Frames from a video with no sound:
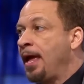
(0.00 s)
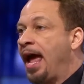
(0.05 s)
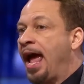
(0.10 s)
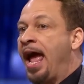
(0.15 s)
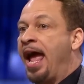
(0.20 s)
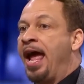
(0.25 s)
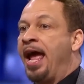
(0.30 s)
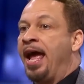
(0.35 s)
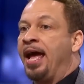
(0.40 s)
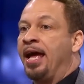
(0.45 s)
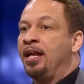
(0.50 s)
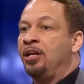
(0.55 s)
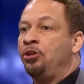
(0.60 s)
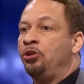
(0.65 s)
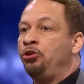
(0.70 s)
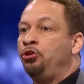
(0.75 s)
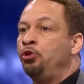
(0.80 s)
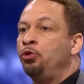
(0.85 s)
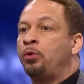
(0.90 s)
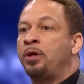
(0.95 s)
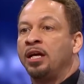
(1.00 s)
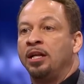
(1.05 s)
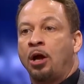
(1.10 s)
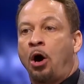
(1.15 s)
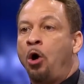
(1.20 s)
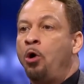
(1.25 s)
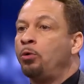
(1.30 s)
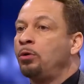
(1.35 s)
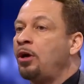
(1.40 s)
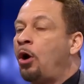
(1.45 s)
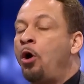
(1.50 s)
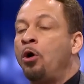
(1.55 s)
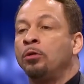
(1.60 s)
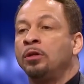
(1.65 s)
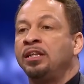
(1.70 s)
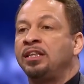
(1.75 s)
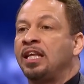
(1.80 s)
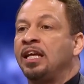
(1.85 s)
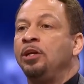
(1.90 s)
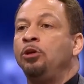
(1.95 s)
and you can only
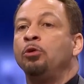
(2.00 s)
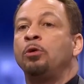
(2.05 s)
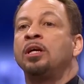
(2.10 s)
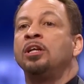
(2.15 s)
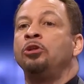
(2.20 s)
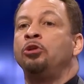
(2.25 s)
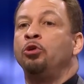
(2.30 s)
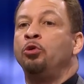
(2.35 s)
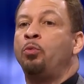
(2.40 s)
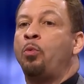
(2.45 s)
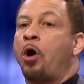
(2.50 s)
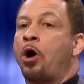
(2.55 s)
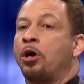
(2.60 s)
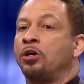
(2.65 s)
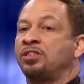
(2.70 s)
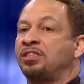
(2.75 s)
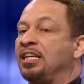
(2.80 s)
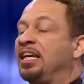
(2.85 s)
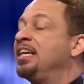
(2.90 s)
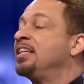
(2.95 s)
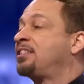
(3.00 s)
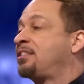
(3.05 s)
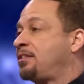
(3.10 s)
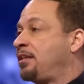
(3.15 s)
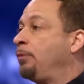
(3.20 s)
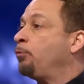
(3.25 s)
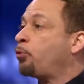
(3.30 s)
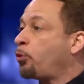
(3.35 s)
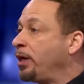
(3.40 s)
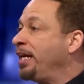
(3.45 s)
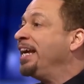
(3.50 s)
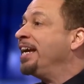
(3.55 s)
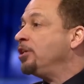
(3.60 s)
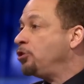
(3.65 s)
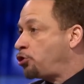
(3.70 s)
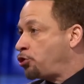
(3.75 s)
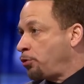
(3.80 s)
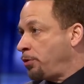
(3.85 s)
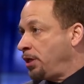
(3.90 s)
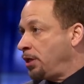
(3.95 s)
only thing you can do worse is
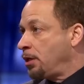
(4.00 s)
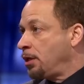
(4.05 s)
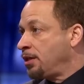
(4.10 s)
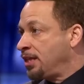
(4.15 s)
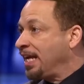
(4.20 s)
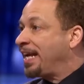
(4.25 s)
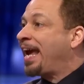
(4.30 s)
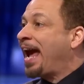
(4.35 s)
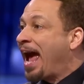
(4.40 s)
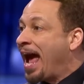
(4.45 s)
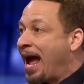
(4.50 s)
re-injure re the calf.